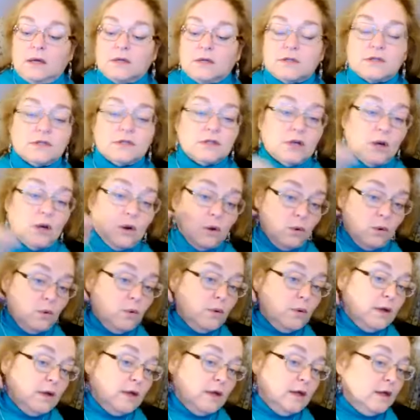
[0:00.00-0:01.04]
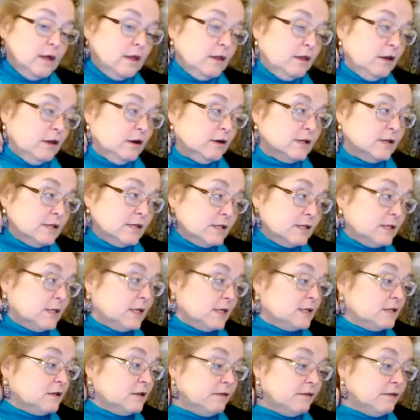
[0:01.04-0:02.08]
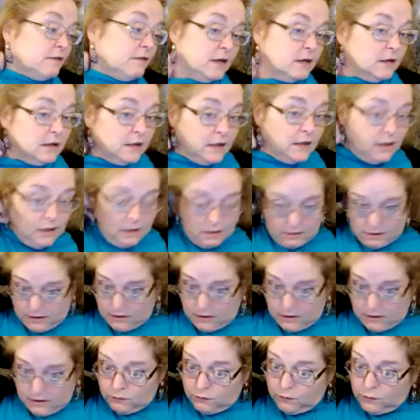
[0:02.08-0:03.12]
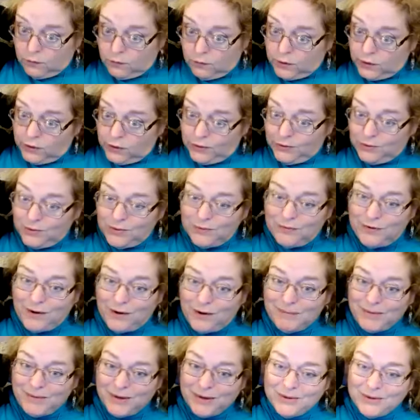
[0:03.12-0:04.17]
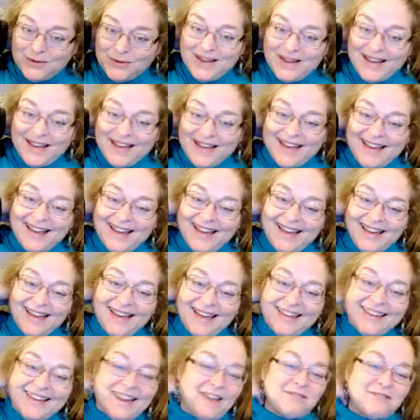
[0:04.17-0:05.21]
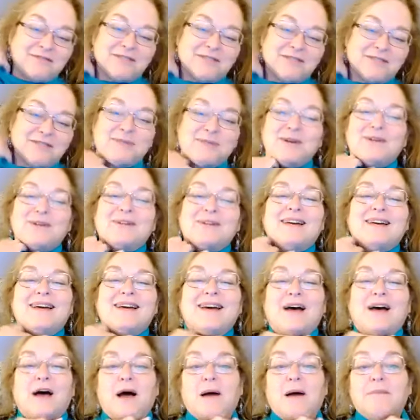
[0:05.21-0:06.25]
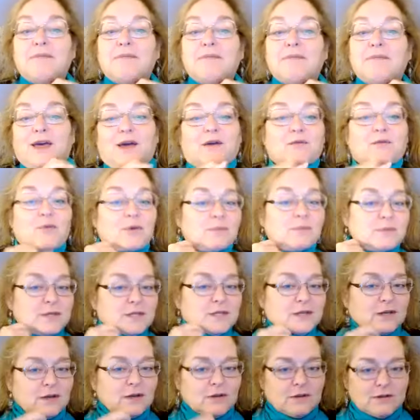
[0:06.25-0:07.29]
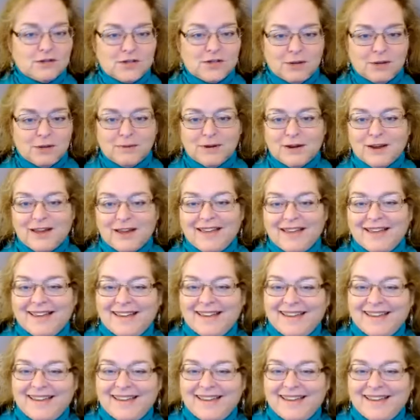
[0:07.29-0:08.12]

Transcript: So there is a sense of healing either for you or from you. Not from you. I'm thinking of one particular Gemini.